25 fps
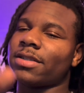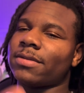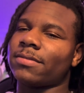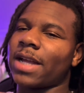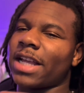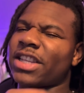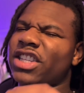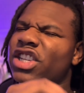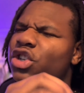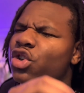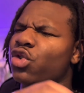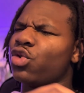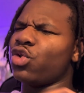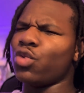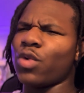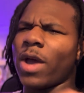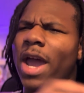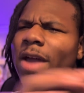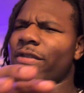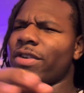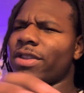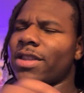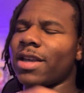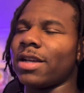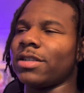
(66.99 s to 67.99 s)
I took you through
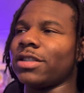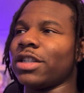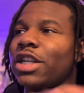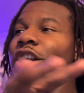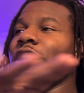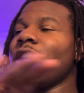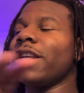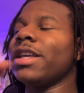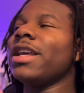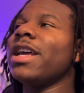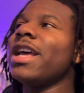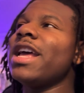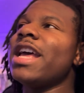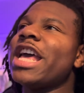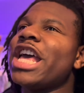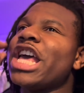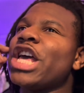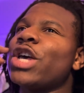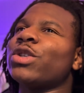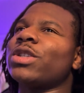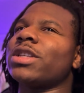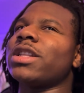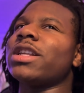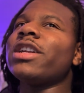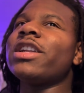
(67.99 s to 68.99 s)
everything. It
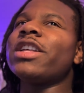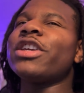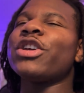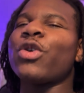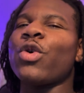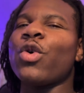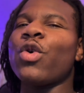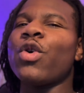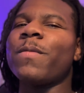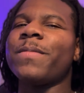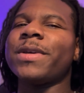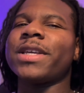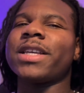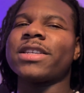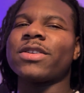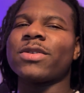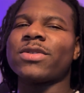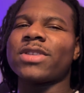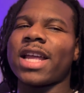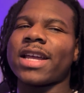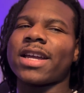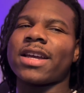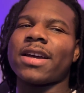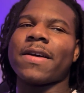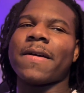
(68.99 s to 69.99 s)
was literally cool because it was
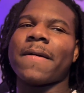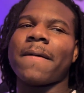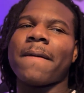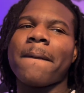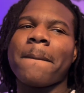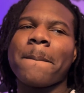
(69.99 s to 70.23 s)
like a